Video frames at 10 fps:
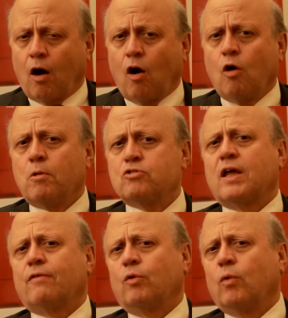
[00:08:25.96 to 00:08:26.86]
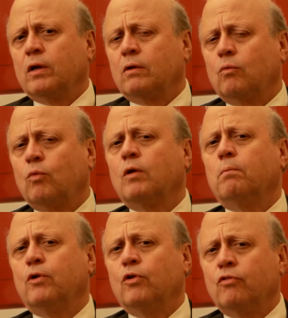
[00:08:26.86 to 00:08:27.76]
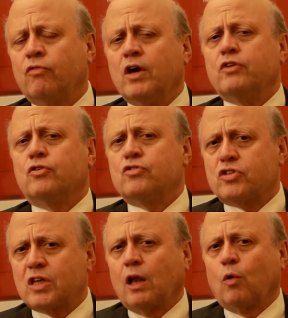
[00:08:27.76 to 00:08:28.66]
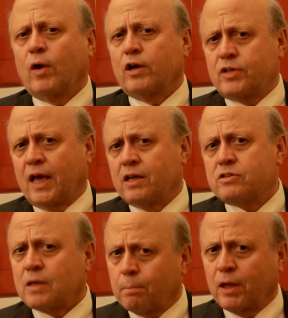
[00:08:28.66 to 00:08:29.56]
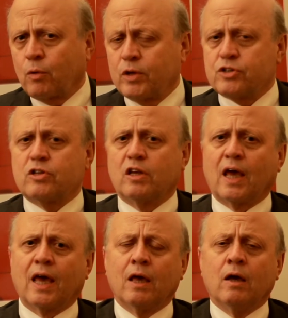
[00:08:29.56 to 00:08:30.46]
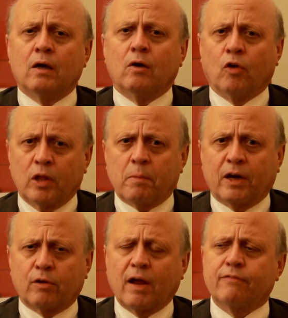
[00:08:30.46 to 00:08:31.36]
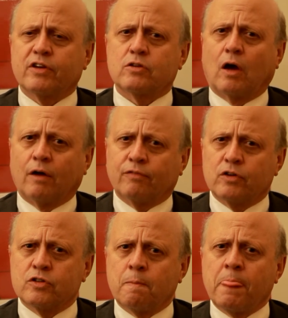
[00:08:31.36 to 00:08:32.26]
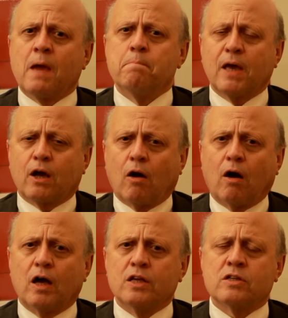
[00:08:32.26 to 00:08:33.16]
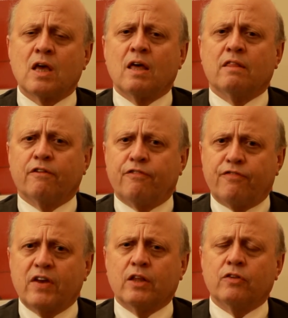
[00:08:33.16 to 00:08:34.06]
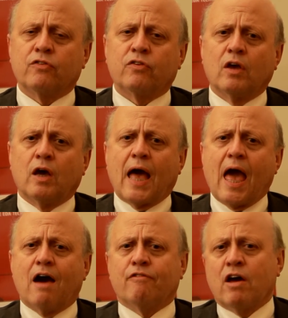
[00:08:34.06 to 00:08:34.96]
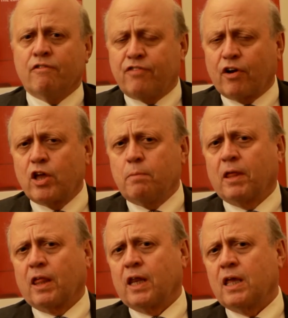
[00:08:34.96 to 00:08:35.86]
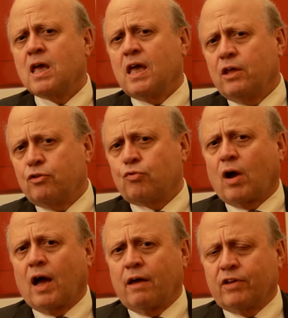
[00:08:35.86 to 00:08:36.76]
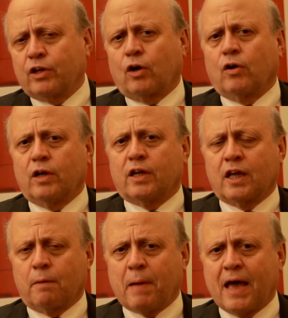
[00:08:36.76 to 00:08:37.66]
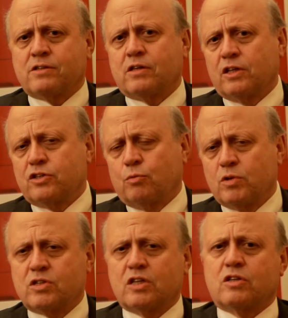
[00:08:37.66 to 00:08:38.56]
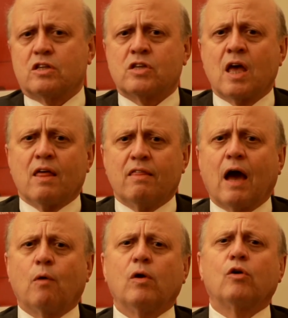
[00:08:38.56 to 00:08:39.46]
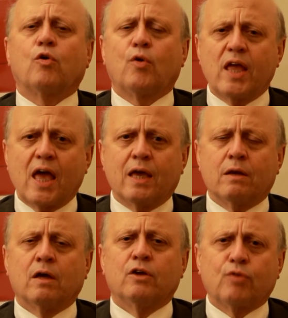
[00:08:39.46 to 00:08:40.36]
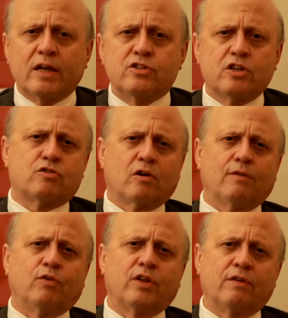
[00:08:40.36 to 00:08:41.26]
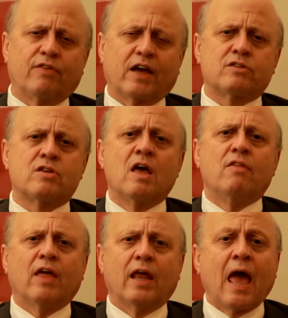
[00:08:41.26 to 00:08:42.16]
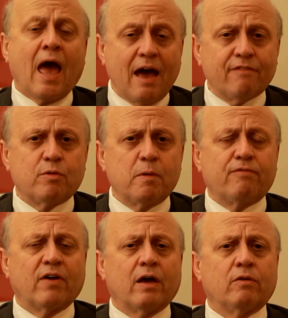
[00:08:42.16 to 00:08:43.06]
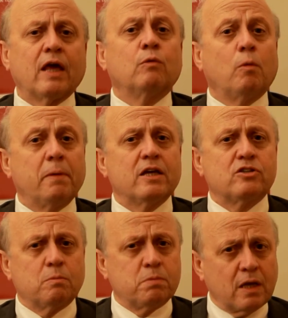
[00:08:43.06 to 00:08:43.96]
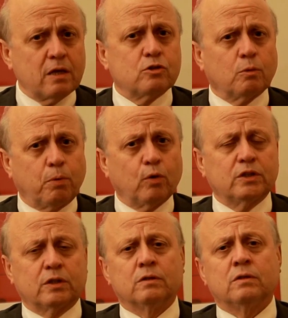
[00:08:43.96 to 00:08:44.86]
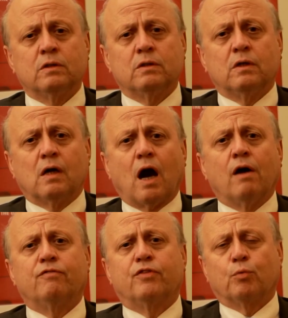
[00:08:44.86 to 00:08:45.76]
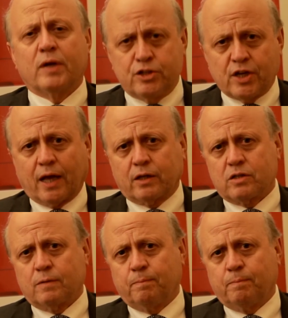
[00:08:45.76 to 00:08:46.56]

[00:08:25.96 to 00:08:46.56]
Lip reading: Almost everyone will move to cell-aware tests, something which today only Mentor Graphics offers because the fins have variability in drive and current and capacitance and resistance that will create transistor level defects that have to be found and will be a substantial portion of the rejects.